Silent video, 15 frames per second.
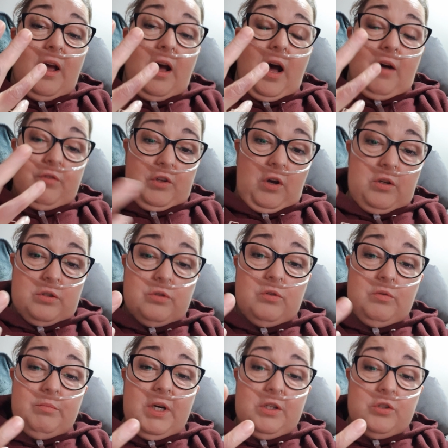I've lost so
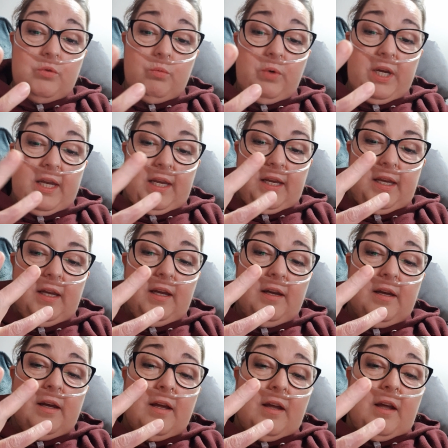much weight
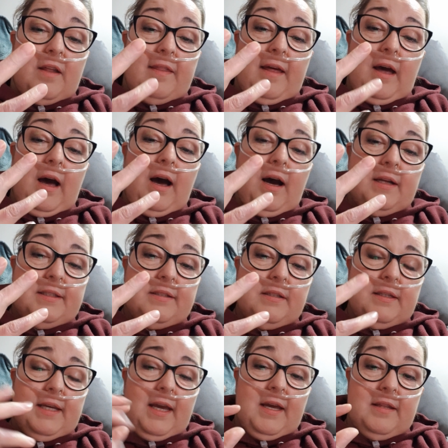that I had to
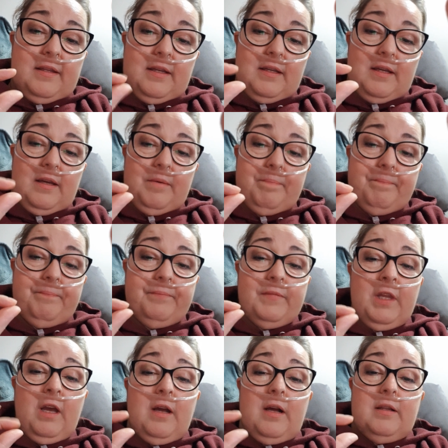get the
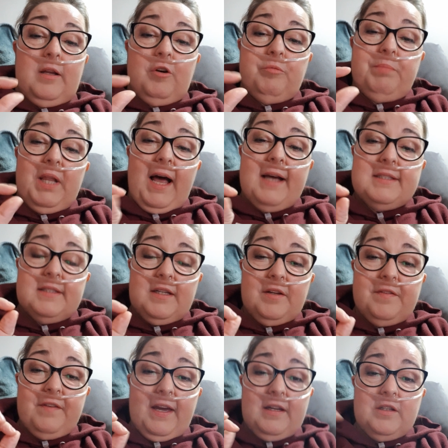little plastic
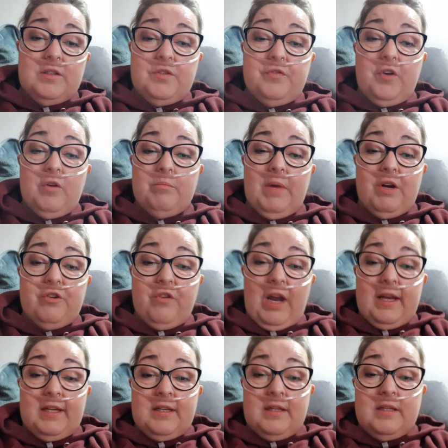things for my
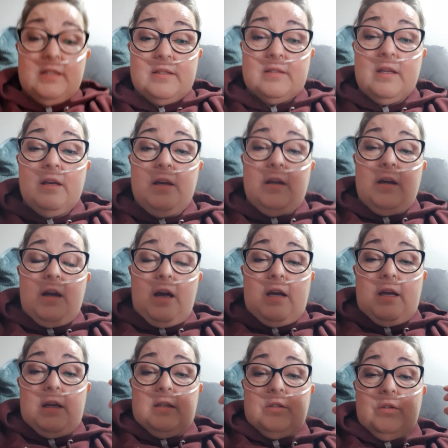rings
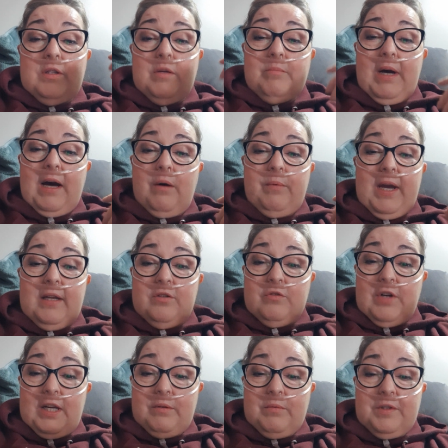so that my wedding
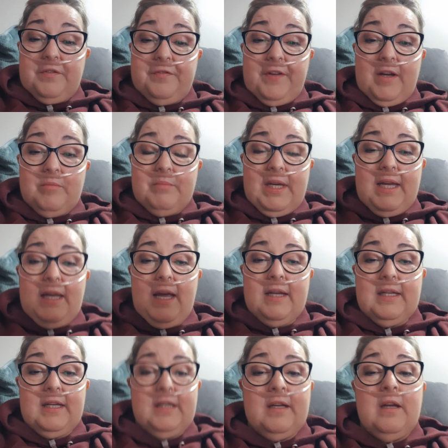ring would fit me. And
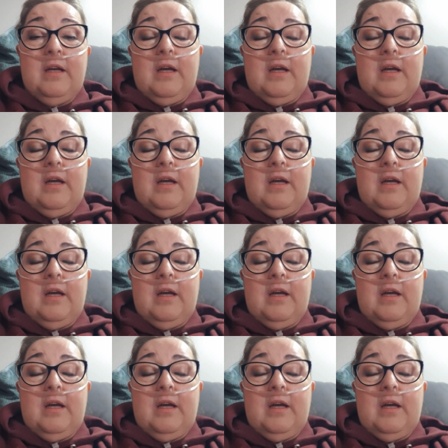then